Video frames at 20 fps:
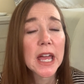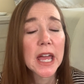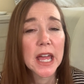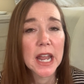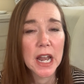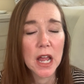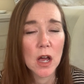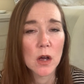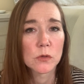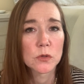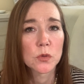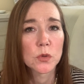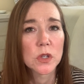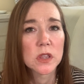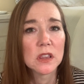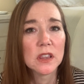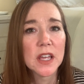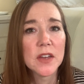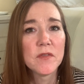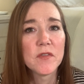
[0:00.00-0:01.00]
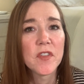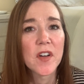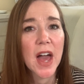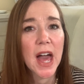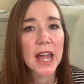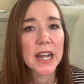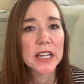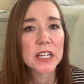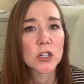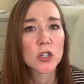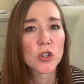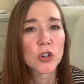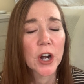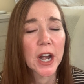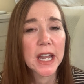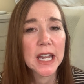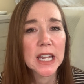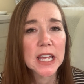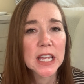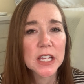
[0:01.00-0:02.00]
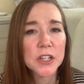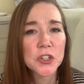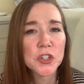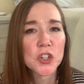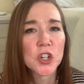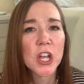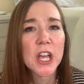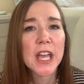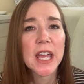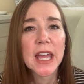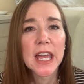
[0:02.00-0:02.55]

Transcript: it helps with lymphatic drainage,